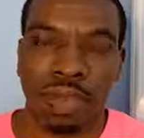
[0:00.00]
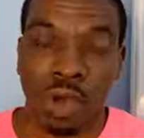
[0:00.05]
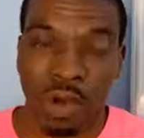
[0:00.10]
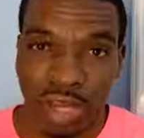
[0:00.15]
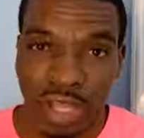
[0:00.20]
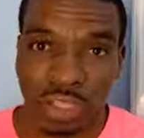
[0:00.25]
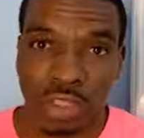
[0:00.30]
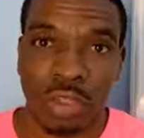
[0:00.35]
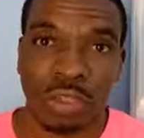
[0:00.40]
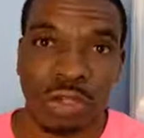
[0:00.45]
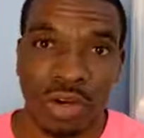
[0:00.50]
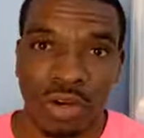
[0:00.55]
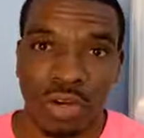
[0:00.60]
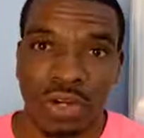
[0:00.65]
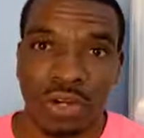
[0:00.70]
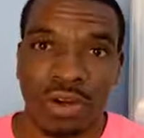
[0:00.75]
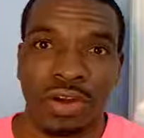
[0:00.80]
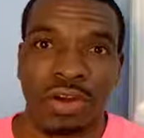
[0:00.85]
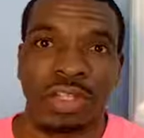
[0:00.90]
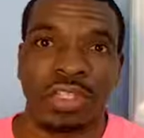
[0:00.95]
out your
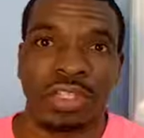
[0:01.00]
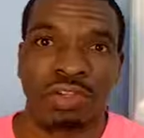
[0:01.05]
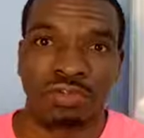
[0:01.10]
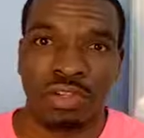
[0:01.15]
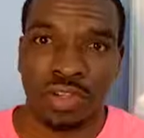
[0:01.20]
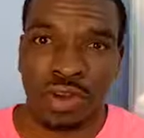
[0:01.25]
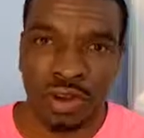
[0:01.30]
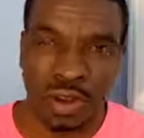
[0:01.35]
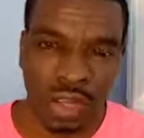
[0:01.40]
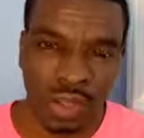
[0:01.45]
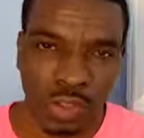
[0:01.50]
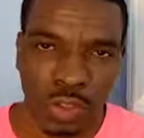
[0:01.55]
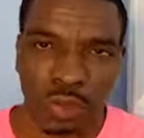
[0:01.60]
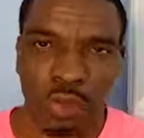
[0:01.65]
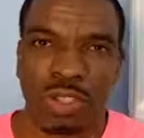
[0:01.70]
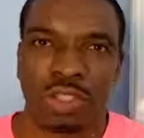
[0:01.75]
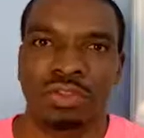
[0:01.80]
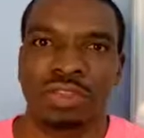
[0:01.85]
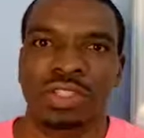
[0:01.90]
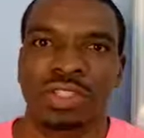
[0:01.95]
target audience. After you call out your
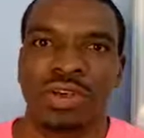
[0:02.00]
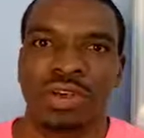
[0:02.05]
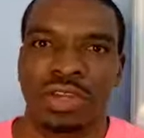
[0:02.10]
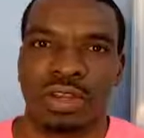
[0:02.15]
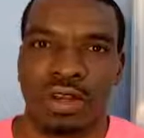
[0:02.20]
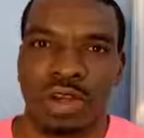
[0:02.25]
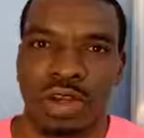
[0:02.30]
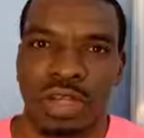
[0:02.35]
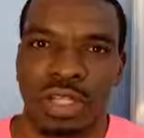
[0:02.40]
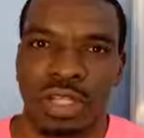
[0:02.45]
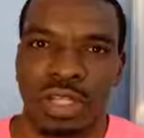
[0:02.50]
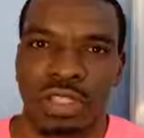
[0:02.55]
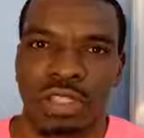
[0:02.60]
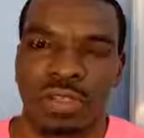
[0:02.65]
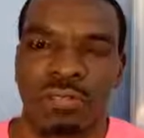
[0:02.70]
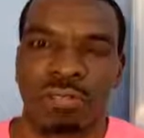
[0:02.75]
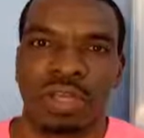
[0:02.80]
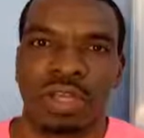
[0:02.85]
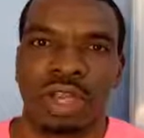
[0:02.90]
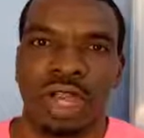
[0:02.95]
specific target audience,
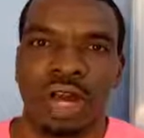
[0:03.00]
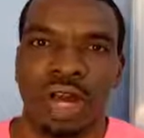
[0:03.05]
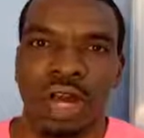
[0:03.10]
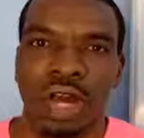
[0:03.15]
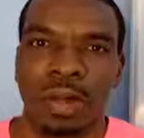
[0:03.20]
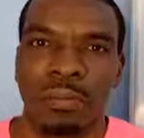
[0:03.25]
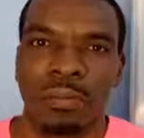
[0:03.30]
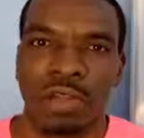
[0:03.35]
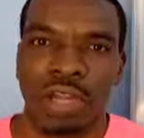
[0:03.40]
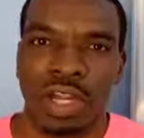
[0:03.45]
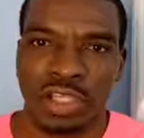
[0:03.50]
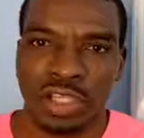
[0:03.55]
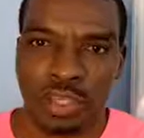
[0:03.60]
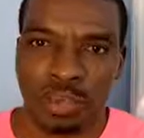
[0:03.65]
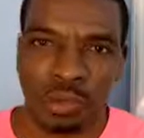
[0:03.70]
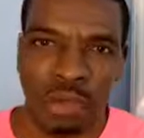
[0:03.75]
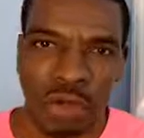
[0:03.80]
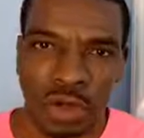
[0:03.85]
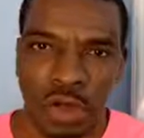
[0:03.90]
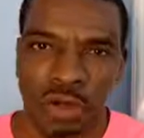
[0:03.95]
you let
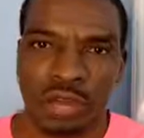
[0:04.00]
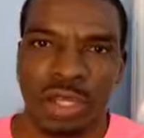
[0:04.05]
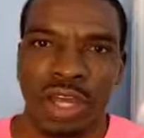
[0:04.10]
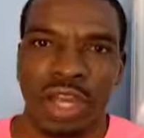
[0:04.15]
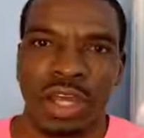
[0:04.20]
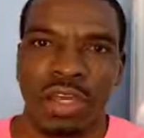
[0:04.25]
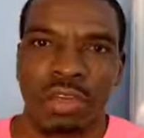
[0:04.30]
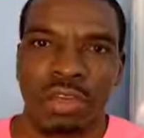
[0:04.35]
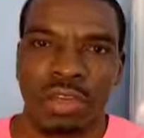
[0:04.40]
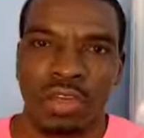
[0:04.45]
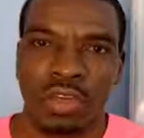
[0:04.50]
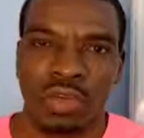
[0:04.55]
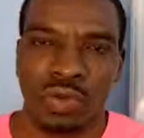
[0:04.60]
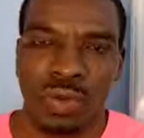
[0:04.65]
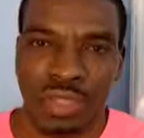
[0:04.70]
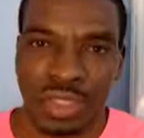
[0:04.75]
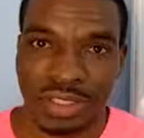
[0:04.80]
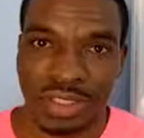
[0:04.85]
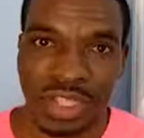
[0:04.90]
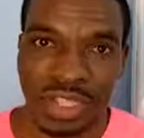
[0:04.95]
them know that
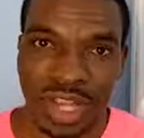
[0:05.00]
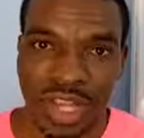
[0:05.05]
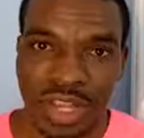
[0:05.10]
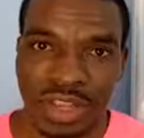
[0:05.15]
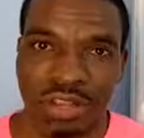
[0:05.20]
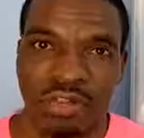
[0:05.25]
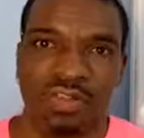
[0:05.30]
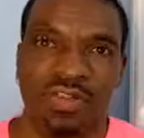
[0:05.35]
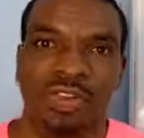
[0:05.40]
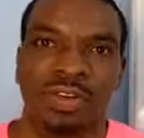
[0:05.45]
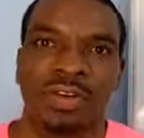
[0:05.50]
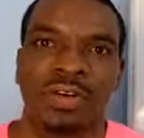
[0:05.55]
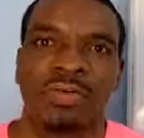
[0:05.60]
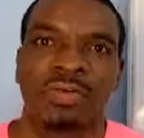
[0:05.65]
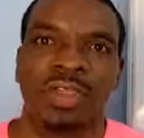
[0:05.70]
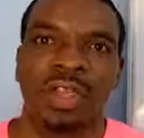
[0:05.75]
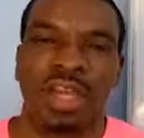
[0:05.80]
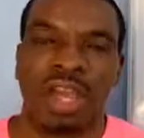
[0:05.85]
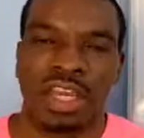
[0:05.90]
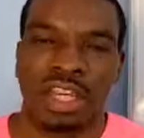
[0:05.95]
you understand how they
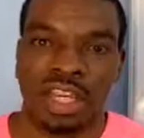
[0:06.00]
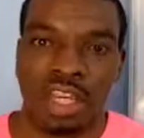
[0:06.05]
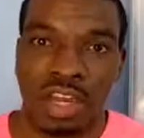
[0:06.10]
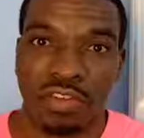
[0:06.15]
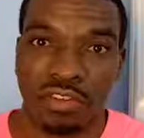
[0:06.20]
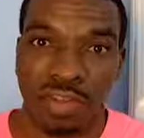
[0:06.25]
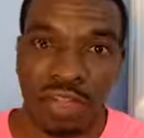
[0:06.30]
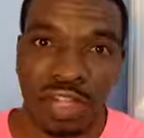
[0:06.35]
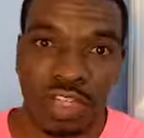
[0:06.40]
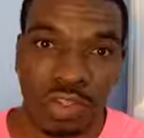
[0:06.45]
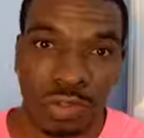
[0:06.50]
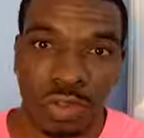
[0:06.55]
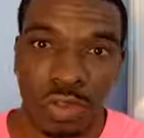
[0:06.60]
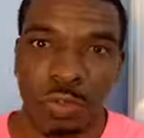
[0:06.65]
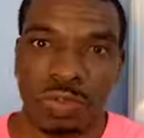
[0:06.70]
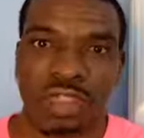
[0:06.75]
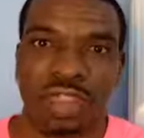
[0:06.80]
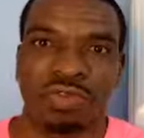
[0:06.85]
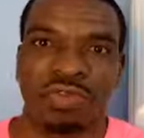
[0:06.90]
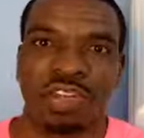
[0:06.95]
feel, and then after you let those
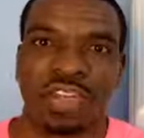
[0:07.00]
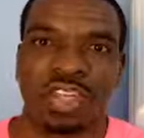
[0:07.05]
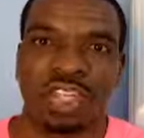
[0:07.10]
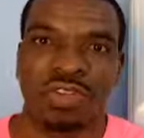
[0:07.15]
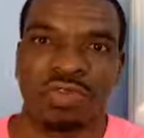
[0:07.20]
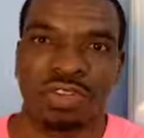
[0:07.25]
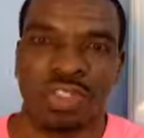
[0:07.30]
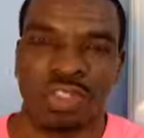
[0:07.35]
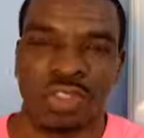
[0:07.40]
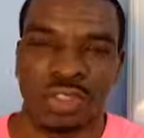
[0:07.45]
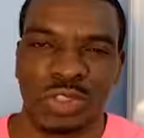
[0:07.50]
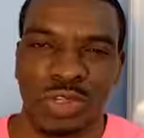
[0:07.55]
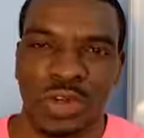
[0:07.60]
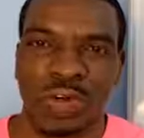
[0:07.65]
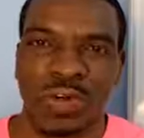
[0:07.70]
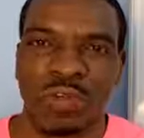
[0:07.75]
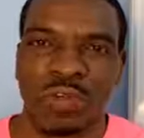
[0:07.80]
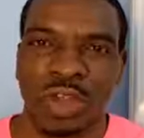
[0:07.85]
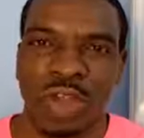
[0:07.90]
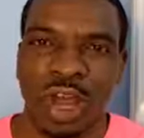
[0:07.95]
specific individuals
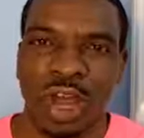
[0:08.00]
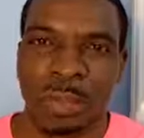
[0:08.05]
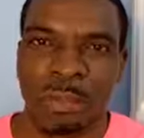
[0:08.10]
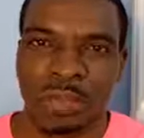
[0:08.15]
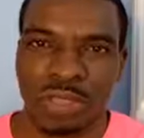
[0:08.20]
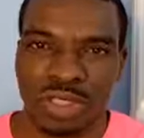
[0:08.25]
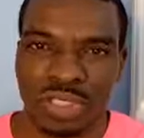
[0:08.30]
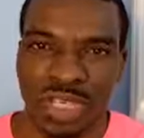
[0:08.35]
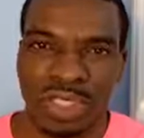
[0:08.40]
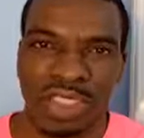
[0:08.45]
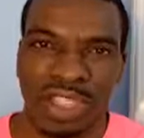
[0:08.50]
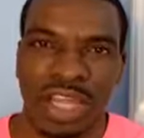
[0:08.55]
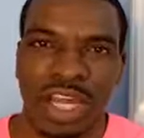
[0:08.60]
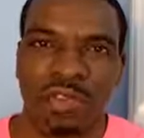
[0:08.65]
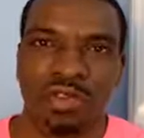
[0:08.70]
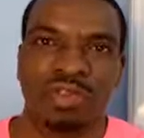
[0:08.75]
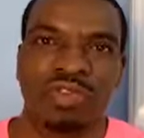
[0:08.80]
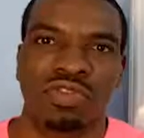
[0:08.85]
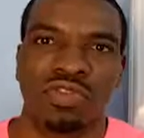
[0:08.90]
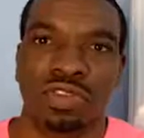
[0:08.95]
know precisely how
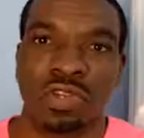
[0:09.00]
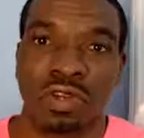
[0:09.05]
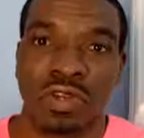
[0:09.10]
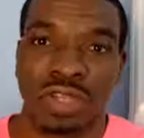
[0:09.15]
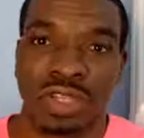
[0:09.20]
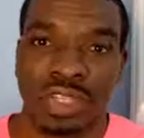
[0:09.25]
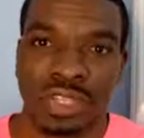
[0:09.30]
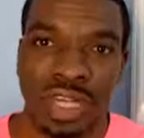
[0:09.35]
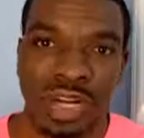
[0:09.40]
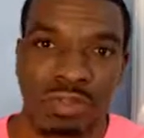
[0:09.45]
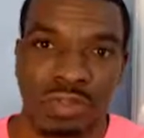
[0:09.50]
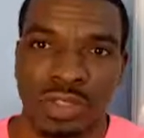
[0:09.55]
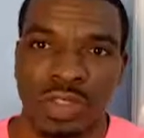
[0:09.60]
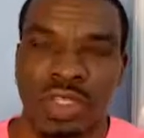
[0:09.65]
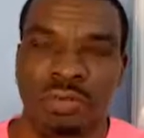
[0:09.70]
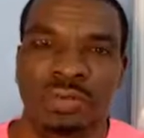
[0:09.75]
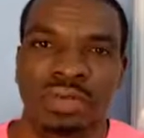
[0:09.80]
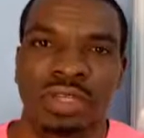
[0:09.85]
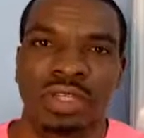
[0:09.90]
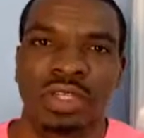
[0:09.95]
you feel, you discover
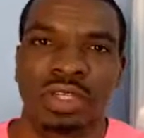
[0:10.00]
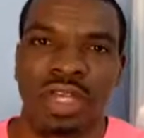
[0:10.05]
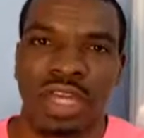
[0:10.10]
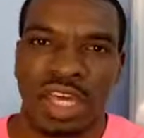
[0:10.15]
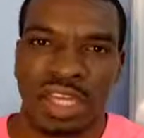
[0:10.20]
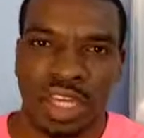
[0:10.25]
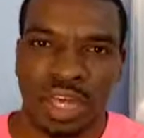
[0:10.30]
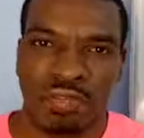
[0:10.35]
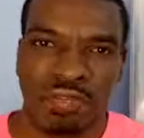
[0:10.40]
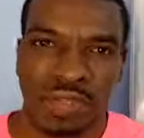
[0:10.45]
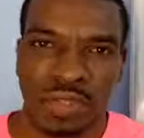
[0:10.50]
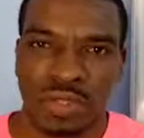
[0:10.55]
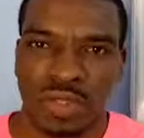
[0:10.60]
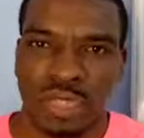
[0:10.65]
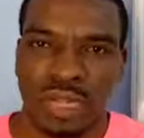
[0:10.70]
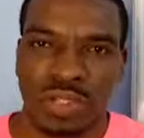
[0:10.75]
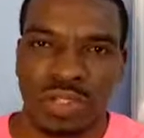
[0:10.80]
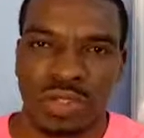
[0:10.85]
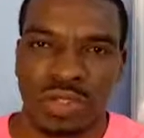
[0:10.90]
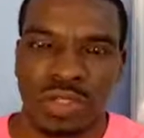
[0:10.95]
something, and after you
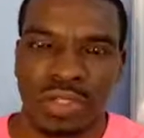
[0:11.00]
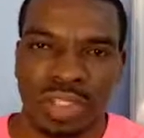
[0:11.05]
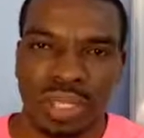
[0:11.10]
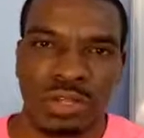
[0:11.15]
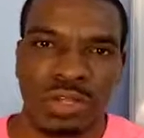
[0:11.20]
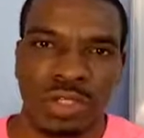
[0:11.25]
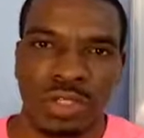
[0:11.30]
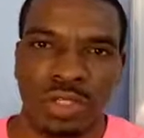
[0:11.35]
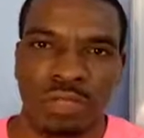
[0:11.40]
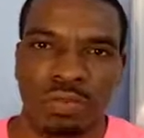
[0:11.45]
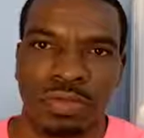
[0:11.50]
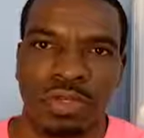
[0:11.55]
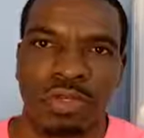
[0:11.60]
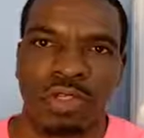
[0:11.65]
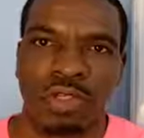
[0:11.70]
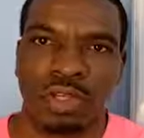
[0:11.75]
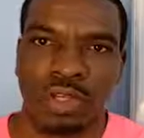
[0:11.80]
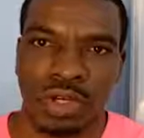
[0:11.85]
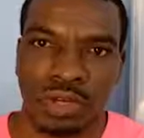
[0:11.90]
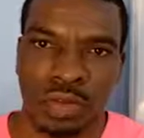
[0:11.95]
say that you discover something,
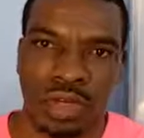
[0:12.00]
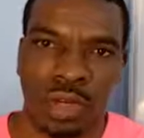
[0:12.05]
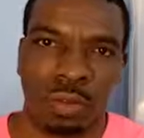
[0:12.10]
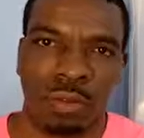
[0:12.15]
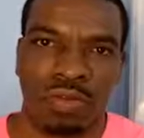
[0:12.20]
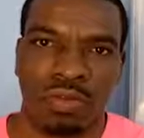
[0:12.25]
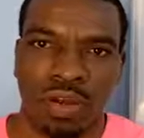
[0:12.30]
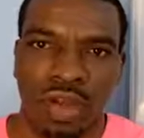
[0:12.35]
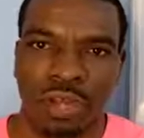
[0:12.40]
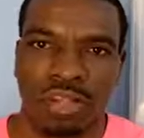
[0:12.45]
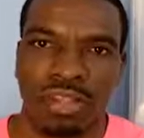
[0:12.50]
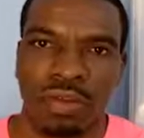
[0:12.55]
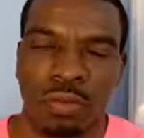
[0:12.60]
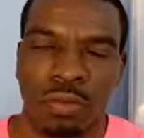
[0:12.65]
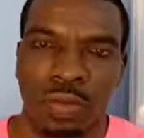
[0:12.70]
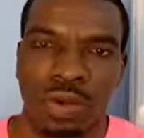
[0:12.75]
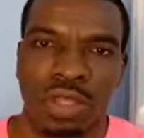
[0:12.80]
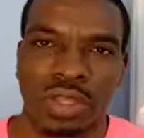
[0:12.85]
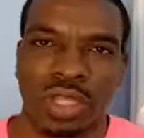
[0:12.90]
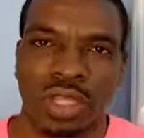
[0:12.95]
you're going to go ahead and provide
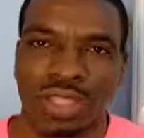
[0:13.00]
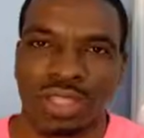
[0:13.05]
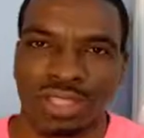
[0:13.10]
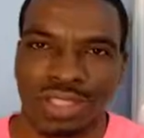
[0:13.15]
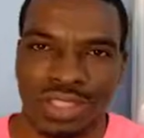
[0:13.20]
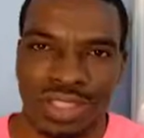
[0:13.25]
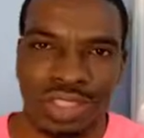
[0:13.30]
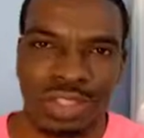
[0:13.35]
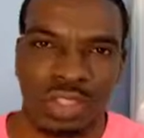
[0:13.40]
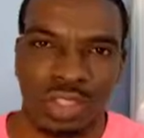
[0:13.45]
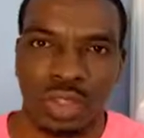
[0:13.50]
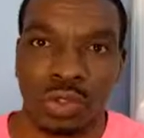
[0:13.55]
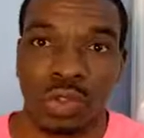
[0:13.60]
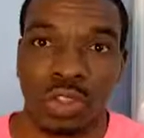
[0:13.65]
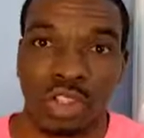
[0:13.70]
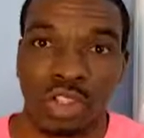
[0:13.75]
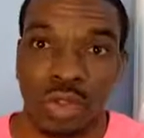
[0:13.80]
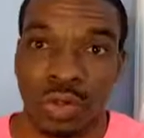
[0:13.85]
them with said solution.